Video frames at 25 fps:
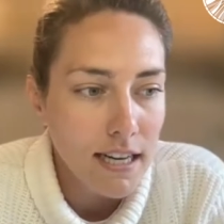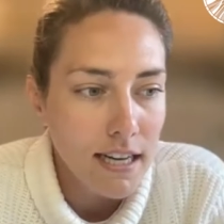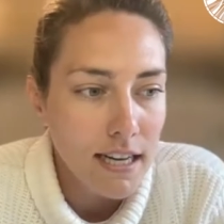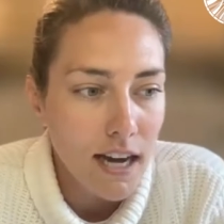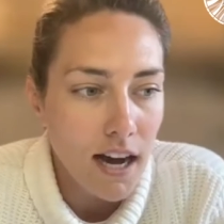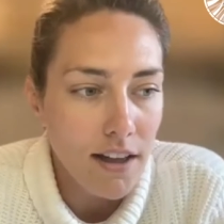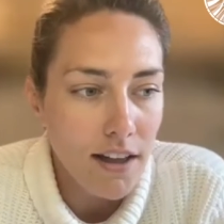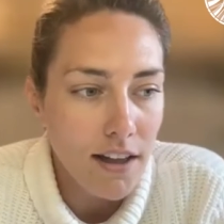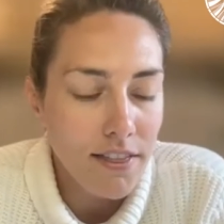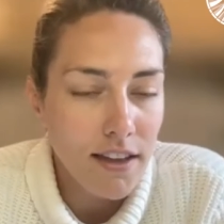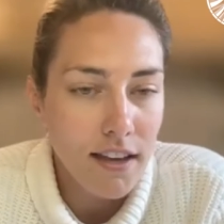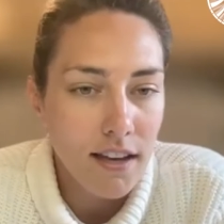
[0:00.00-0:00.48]

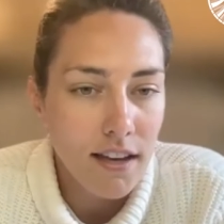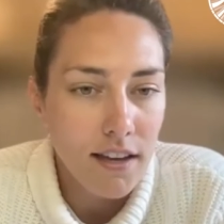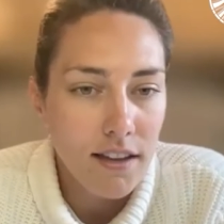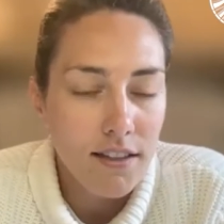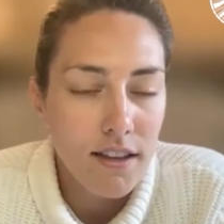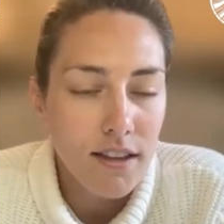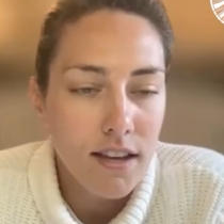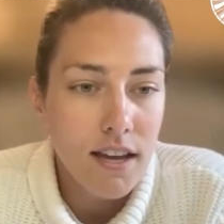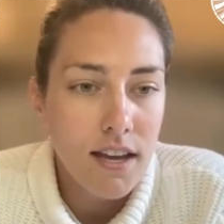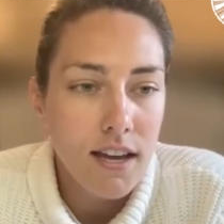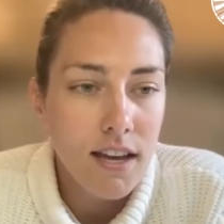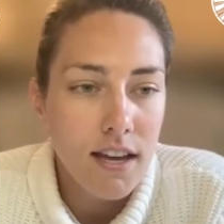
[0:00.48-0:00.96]
I think
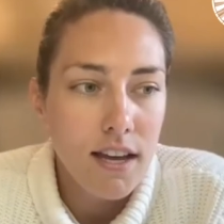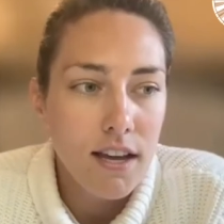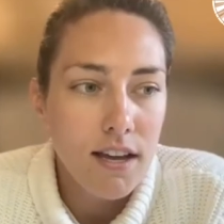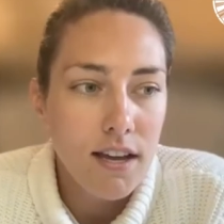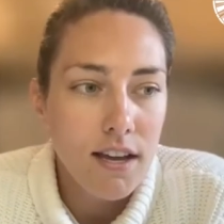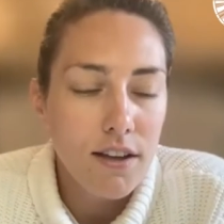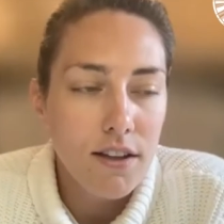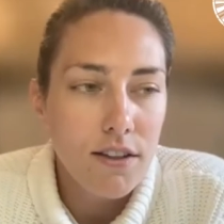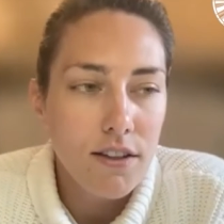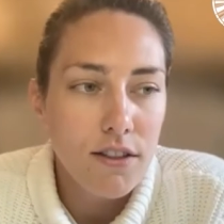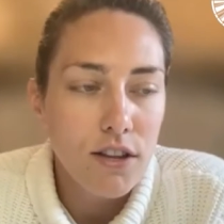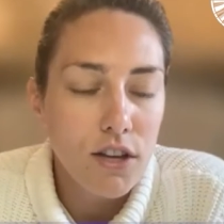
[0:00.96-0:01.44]

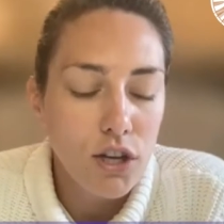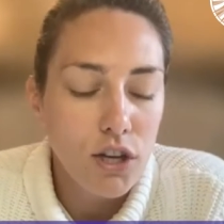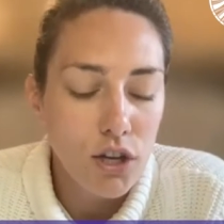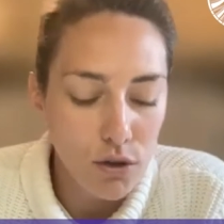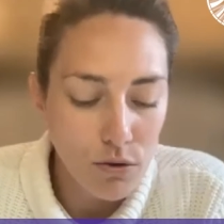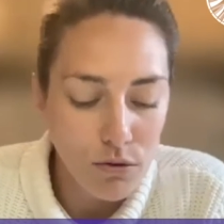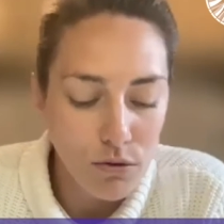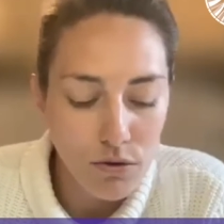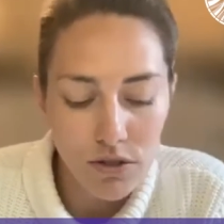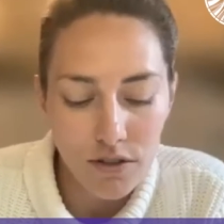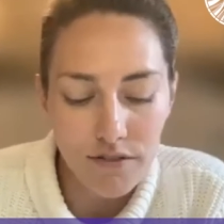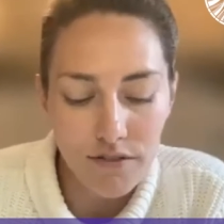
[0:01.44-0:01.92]
the
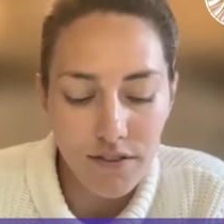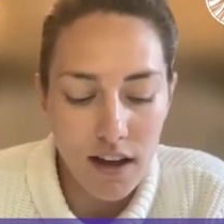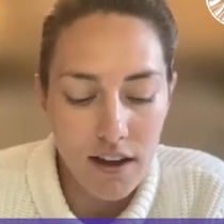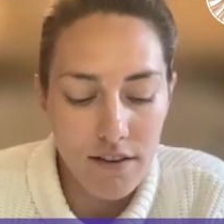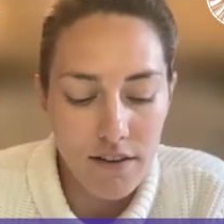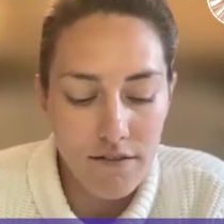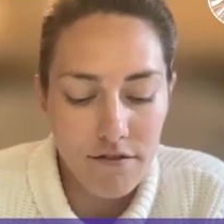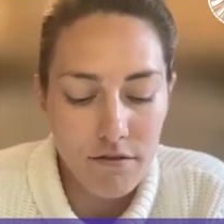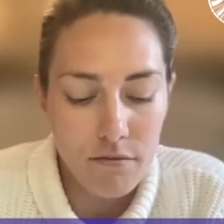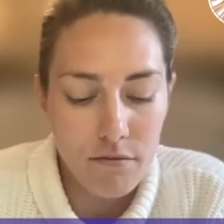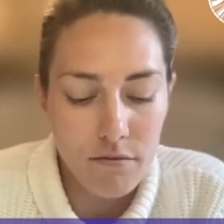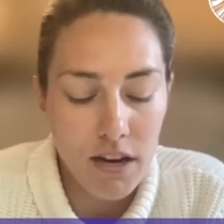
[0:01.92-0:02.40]
use of that
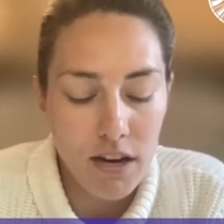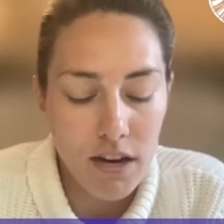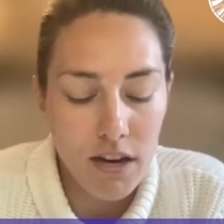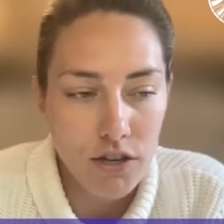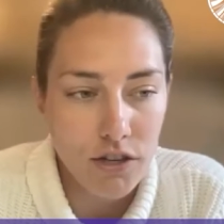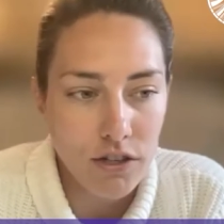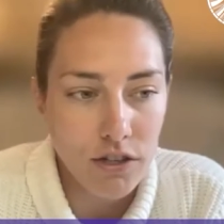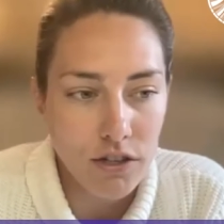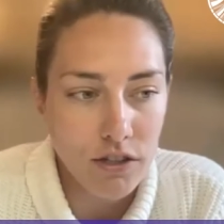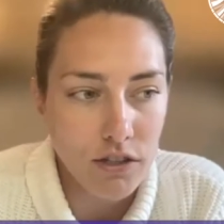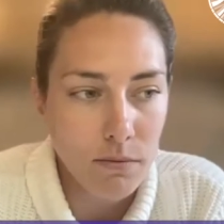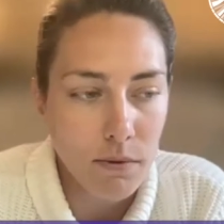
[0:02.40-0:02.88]

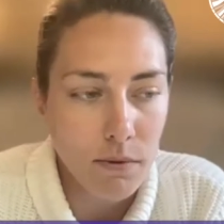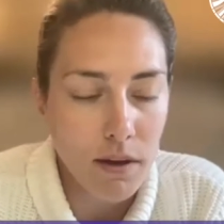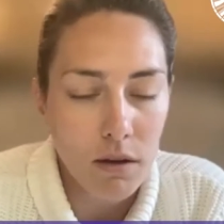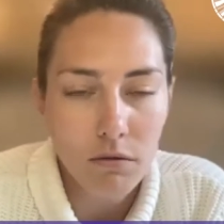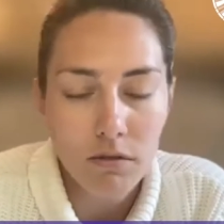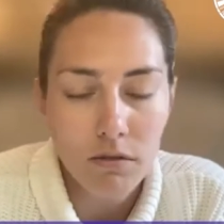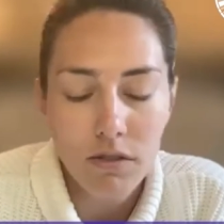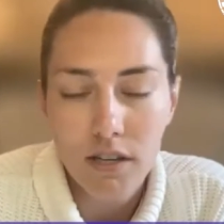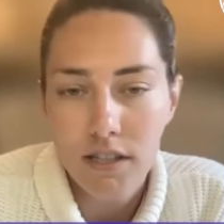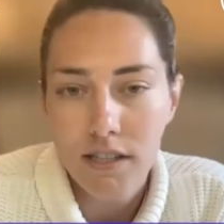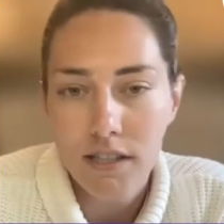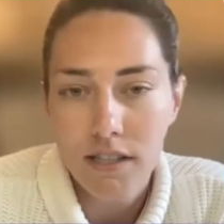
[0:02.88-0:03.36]
information to be
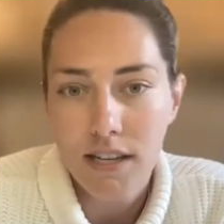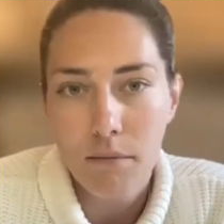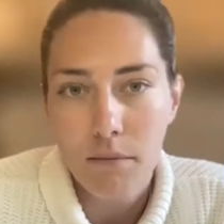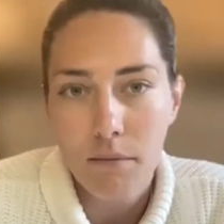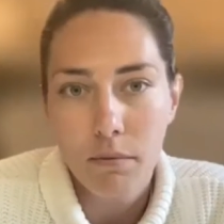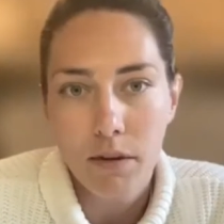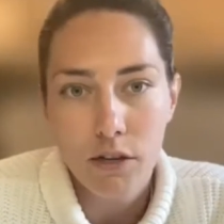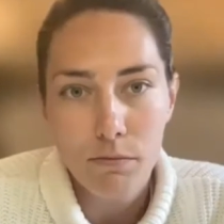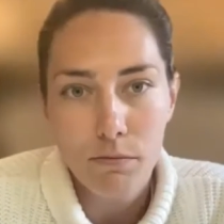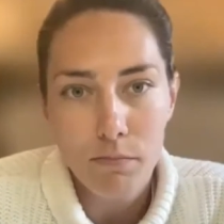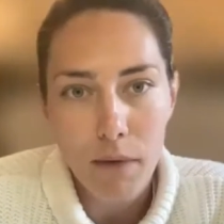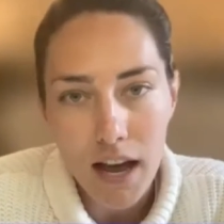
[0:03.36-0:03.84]
able to
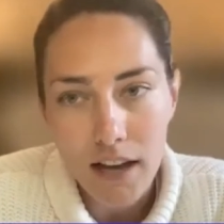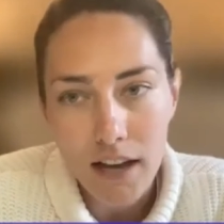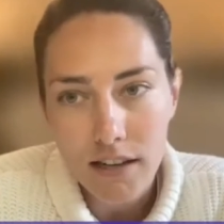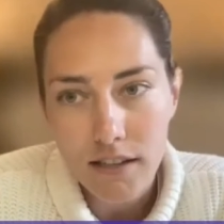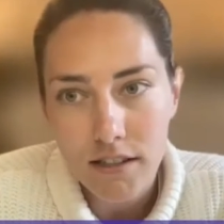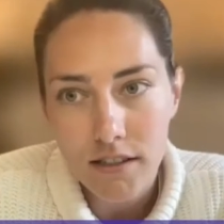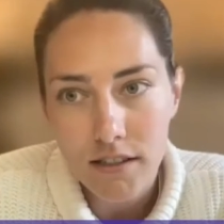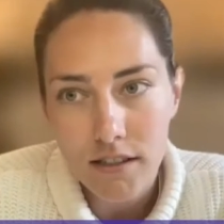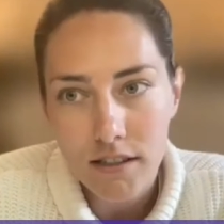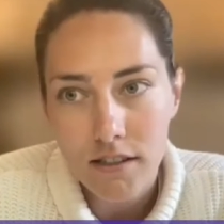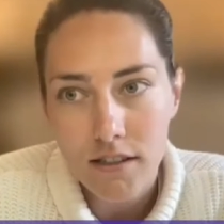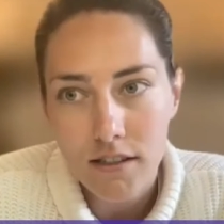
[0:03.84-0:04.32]
establish
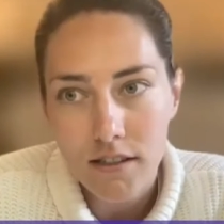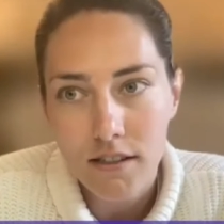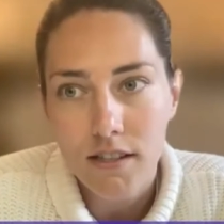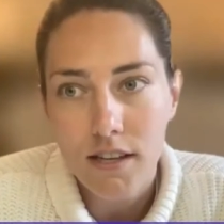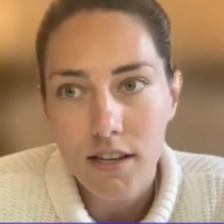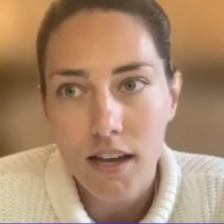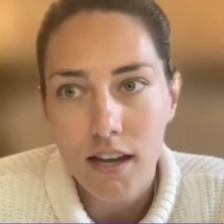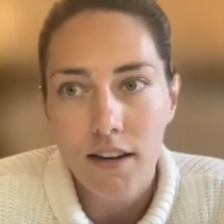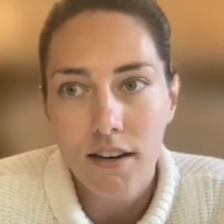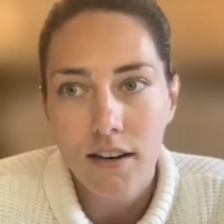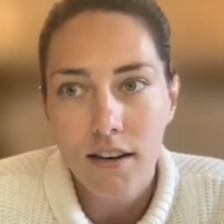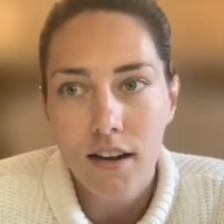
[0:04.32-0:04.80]
patterns
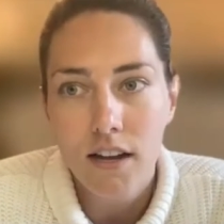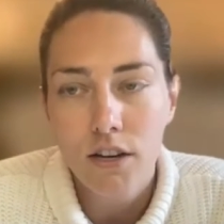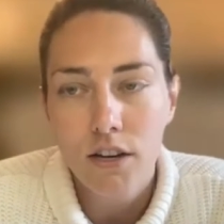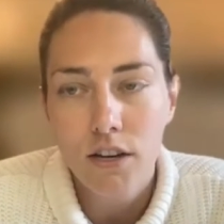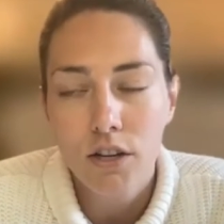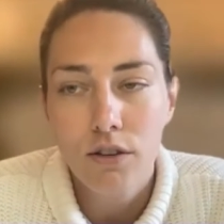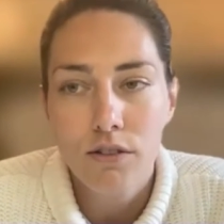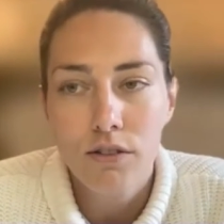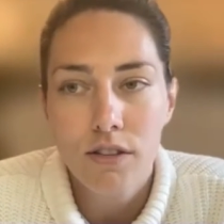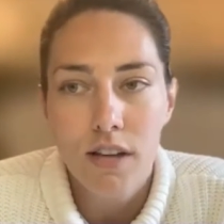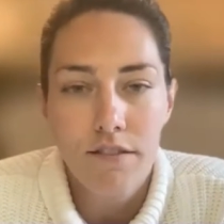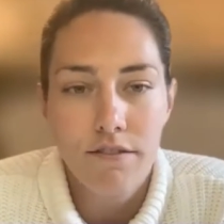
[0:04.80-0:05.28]
and
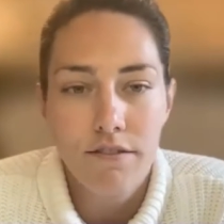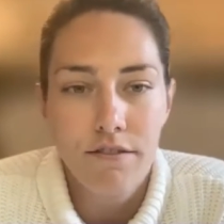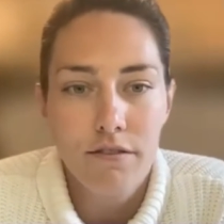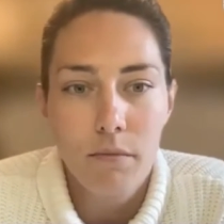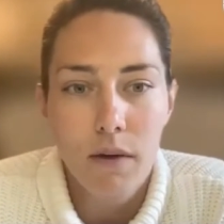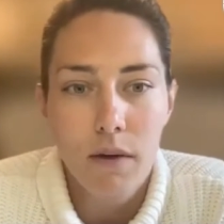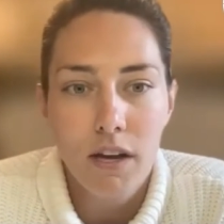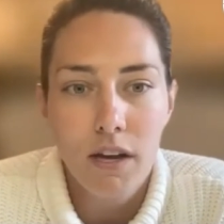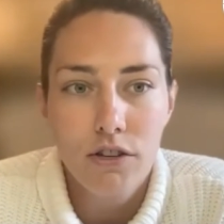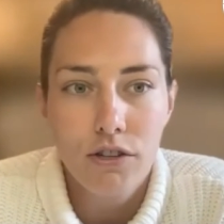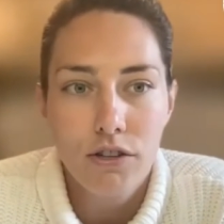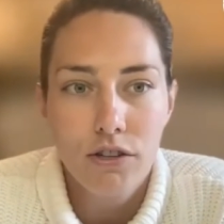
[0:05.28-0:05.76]
use that
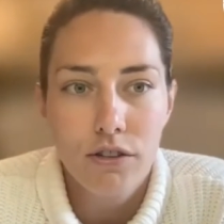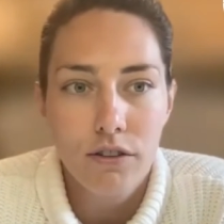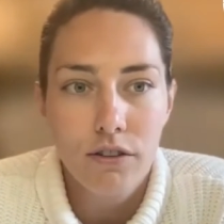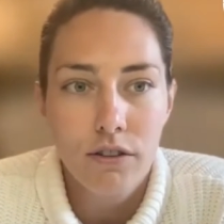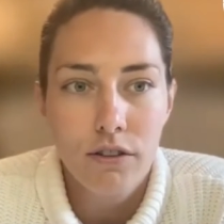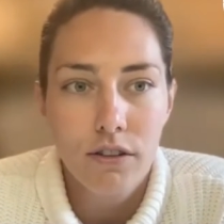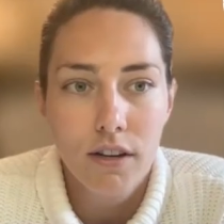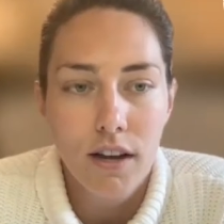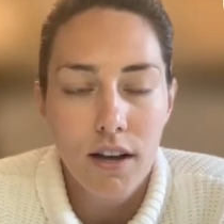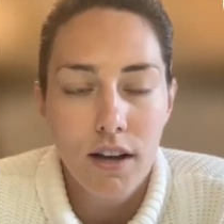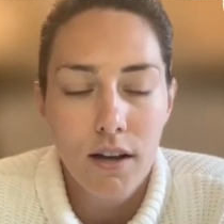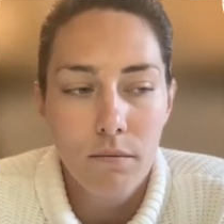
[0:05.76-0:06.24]

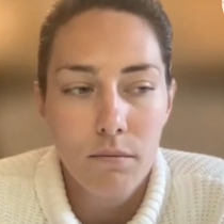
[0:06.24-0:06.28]
information